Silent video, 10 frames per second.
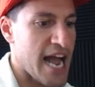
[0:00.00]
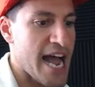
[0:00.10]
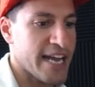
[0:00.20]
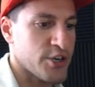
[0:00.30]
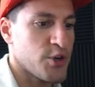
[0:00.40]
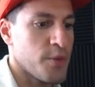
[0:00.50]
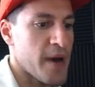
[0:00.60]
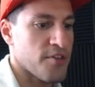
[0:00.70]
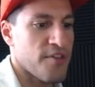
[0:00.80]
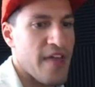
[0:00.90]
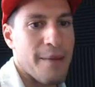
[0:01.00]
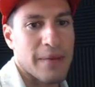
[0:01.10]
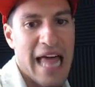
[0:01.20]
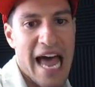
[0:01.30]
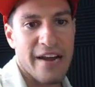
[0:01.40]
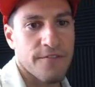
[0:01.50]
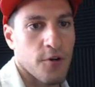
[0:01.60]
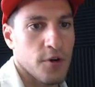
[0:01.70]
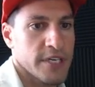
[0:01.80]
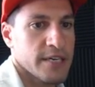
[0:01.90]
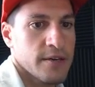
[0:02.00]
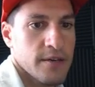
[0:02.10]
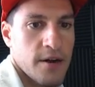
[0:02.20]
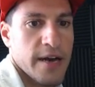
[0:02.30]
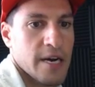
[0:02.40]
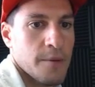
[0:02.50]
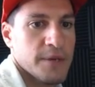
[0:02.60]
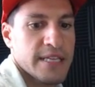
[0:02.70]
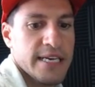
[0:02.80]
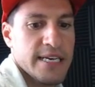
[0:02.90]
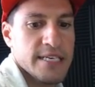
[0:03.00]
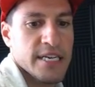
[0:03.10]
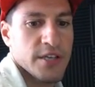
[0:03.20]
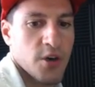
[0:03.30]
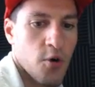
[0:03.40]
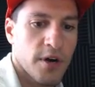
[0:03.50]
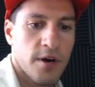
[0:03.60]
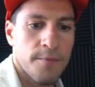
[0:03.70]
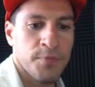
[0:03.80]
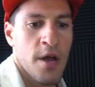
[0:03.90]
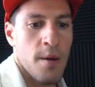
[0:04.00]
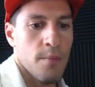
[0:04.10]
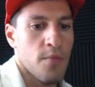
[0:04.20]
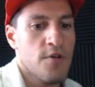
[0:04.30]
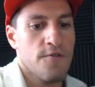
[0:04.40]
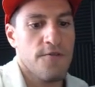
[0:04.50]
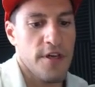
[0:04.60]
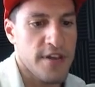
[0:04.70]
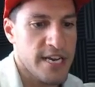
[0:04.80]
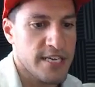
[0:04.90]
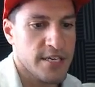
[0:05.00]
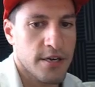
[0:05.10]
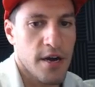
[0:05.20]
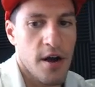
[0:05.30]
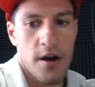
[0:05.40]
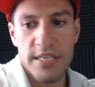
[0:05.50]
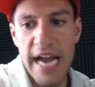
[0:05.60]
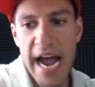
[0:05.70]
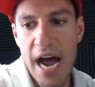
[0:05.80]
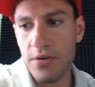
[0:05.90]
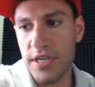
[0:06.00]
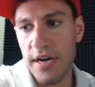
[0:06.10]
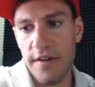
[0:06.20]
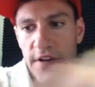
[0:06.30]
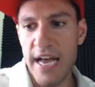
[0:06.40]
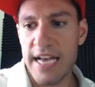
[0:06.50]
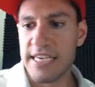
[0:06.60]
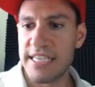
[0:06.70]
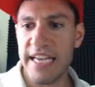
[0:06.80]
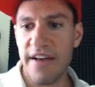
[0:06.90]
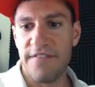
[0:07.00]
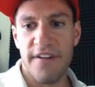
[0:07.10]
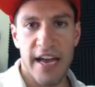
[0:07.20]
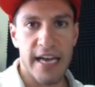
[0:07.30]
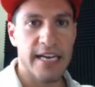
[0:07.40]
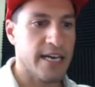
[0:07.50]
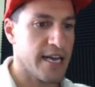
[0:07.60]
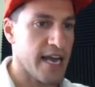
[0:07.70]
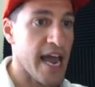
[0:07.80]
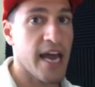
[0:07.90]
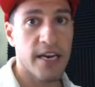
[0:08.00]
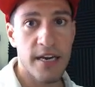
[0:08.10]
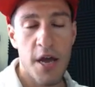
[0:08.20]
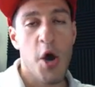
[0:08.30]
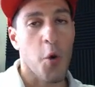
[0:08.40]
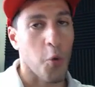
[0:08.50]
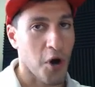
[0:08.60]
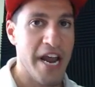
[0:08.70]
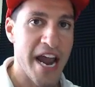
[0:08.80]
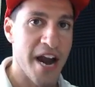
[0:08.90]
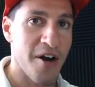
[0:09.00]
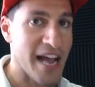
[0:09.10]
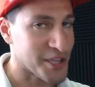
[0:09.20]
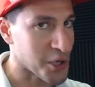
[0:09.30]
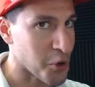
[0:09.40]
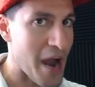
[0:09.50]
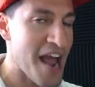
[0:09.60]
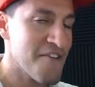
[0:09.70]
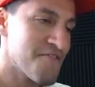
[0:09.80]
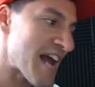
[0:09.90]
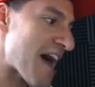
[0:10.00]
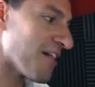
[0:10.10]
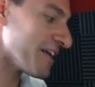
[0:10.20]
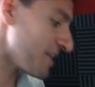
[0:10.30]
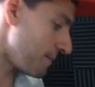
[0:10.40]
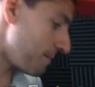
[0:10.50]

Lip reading: I can do better than that blindfolded. Alright, I'll put these in the corner, move these cards out of Zeve, and we're here at the grand finale, the